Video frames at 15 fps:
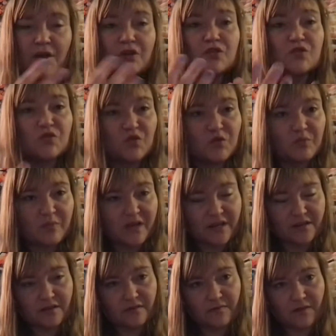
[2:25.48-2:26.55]
too
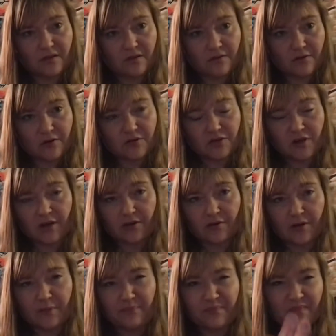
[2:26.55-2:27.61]
much for the throat
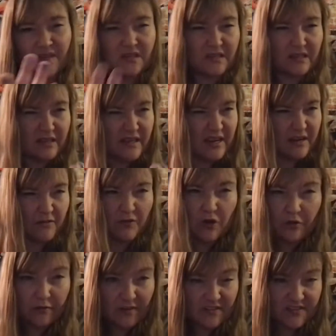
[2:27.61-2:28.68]
chakra, to kind of
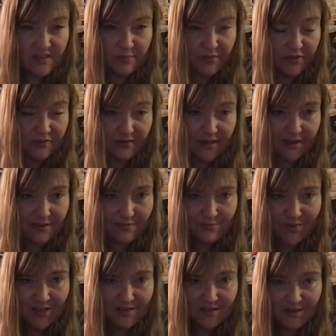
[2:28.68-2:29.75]
oversimplify,
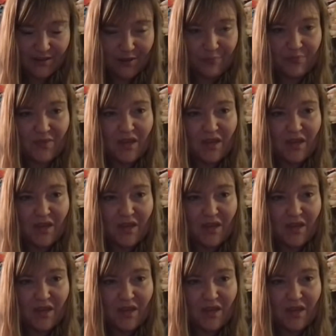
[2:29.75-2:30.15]
basically.